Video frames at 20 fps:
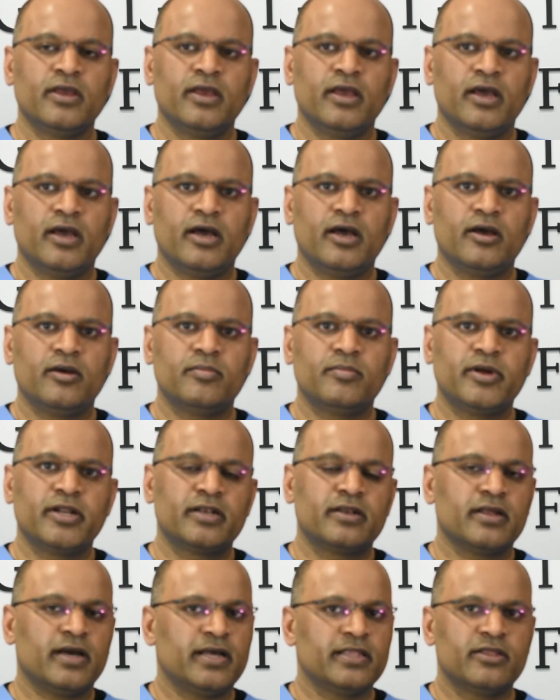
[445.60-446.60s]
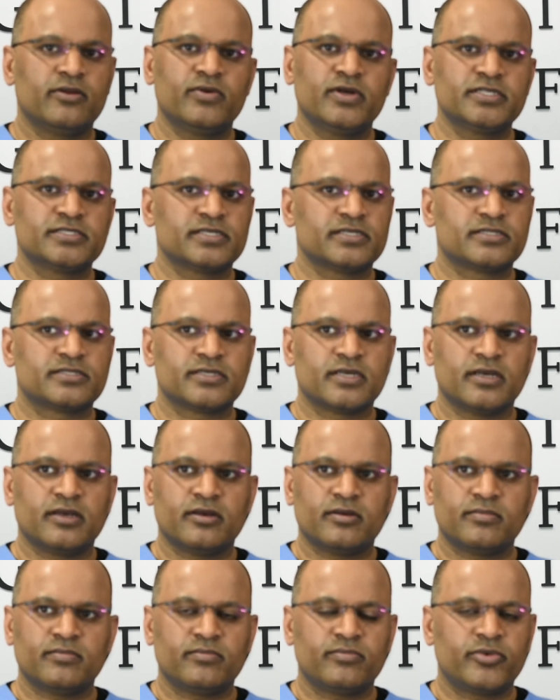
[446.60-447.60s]
But otherwise it's
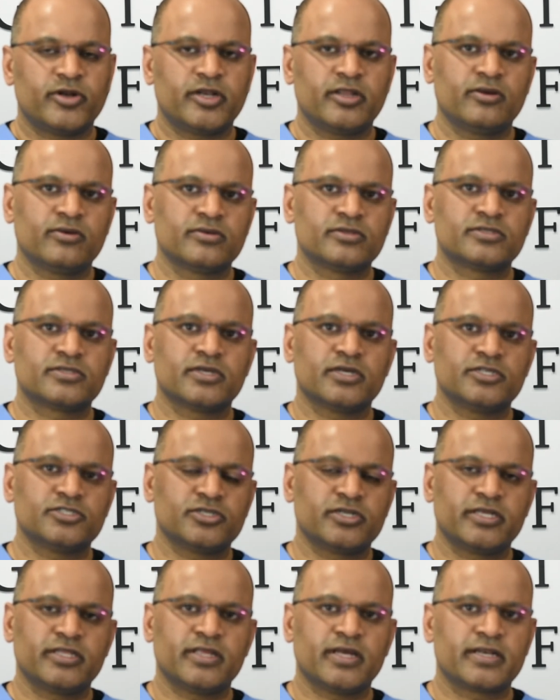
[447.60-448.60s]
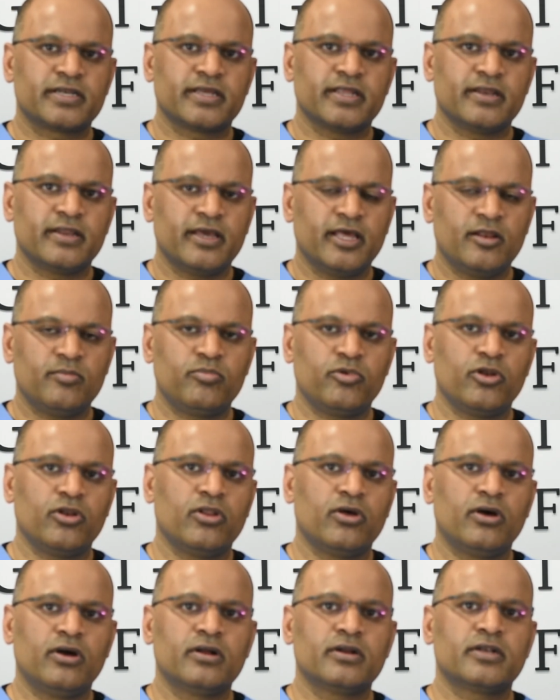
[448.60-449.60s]
a pretty good surgery that can help
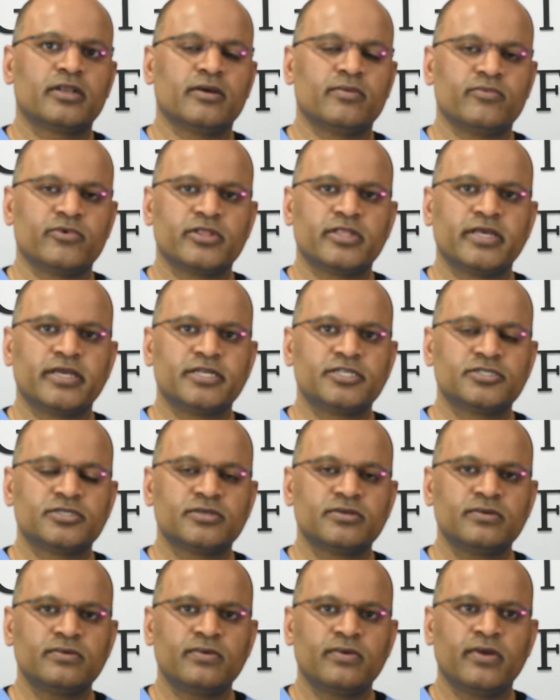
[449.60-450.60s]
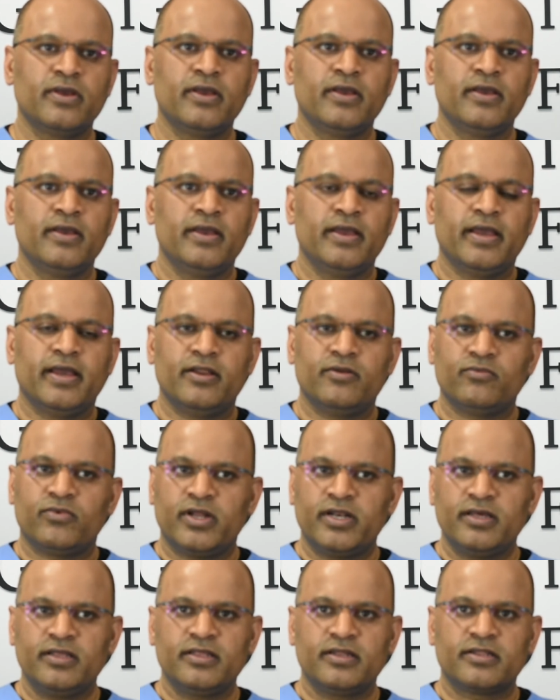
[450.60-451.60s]
long term with the issue. And
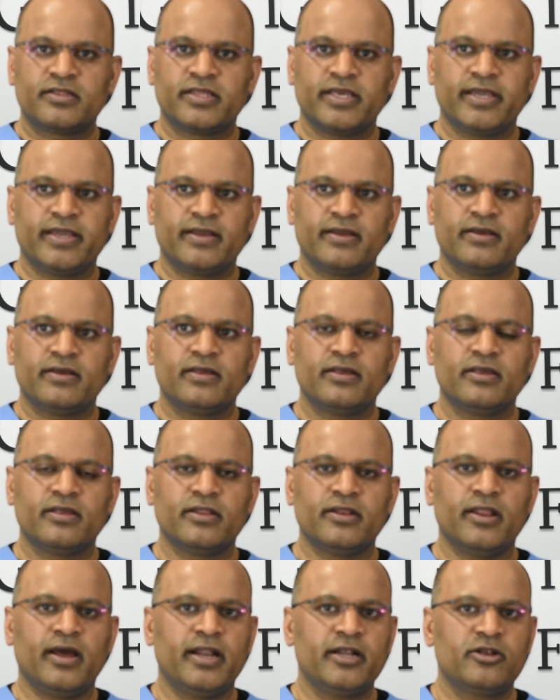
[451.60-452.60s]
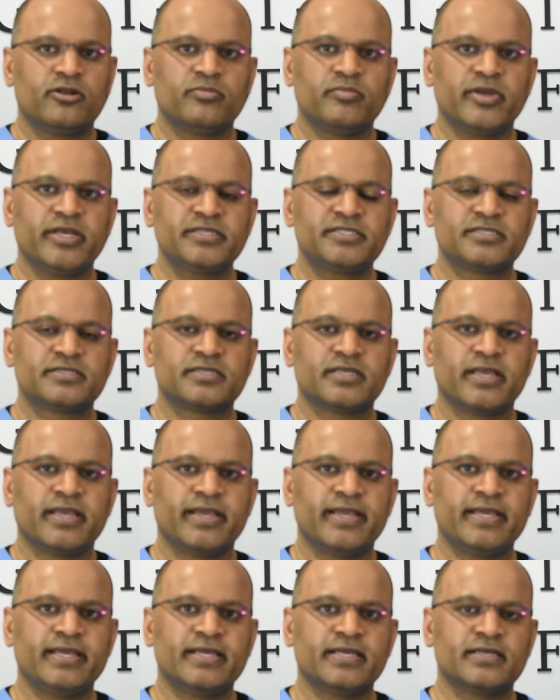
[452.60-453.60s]
one other thing not to miss
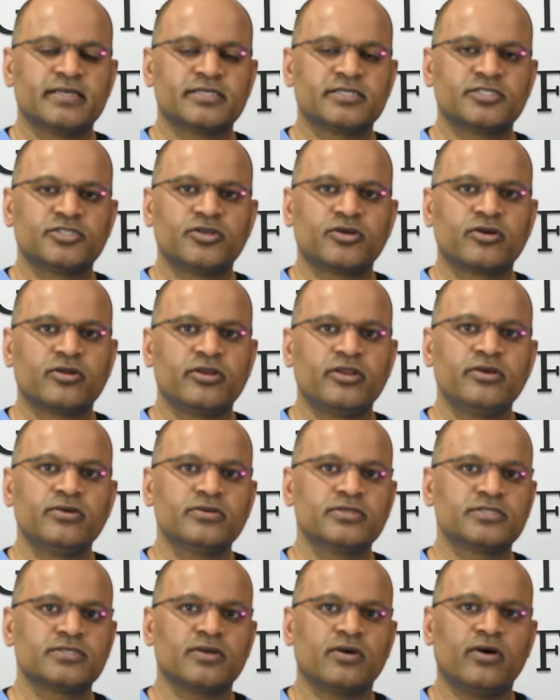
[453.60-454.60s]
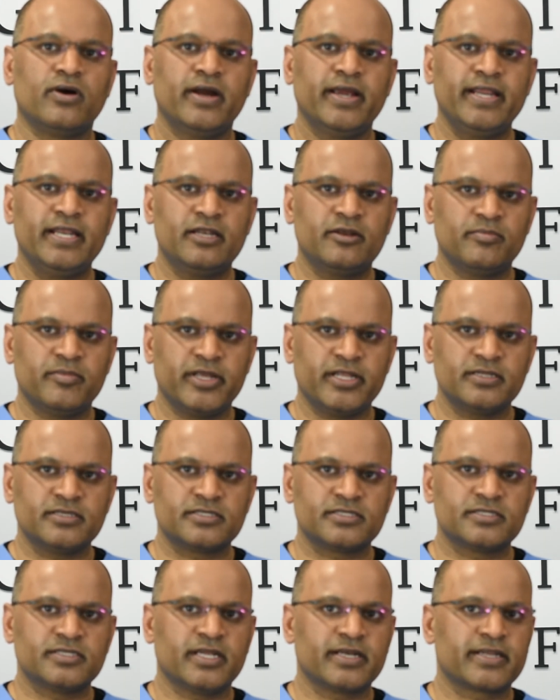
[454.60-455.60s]
is you could use
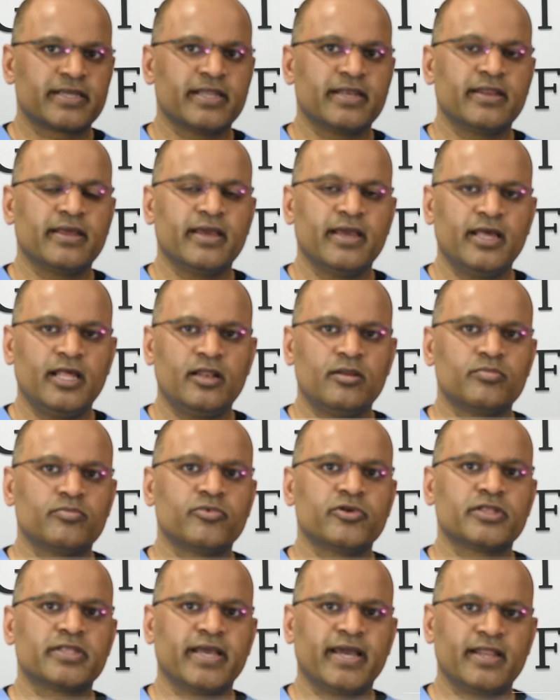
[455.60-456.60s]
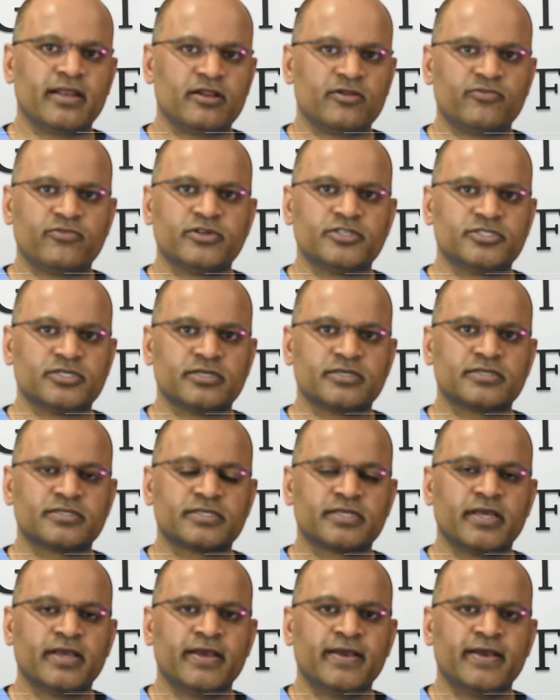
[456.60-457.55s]
ointments that can help with anal fissures.